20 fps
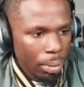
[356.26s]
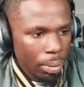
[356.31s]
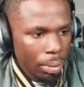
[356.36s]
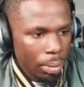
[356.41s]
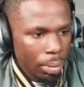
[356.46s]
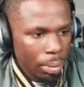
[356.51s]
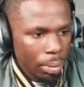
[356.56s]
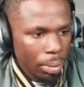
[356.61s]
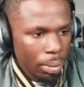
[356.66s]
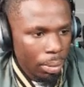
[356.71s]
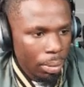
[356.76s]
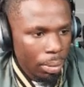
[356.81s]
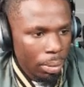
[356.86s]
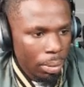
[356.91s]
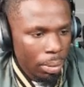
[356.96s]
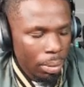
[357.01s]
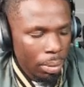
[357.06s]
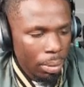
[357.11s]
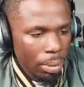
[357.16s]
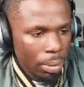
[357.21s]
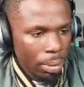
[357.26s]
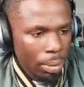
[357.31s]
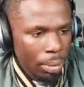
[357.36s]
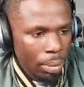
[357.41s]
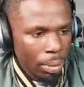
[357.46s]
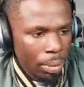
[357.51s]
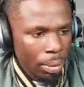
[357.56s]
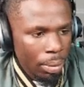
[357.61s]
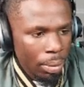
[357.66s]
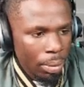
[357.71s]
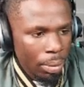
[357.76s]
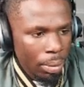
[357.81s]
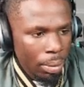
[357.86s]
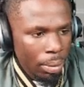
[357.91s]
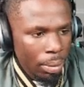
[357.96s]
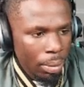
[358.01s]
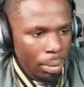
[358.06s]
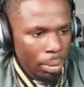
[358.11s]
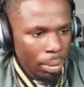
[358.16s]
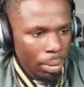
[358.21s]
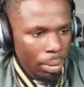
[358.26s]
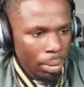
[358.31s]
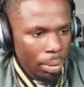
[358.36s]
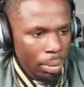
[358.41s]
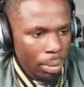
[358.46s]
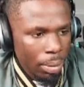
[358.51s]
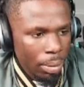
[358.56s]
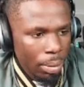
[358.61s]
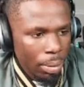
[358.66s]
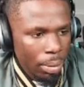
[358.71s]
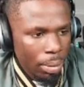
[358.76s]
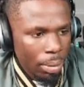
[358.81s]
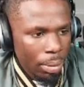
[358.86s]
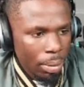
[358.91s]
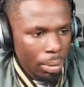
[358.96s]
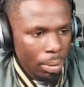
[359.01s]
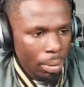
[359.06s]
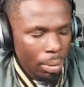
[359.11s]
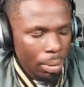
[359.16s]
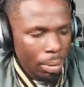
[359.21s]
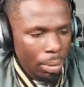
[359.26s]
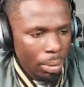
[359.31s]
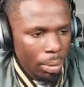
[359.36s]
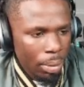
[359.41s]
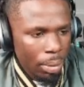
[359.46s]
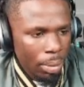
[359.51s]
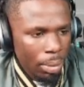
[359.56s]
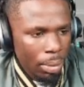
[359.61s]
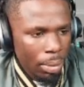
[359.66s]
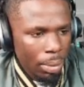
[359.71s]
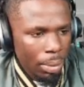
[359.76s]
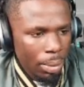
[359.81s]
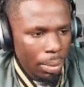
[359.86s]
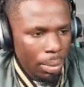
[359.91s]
[no speech]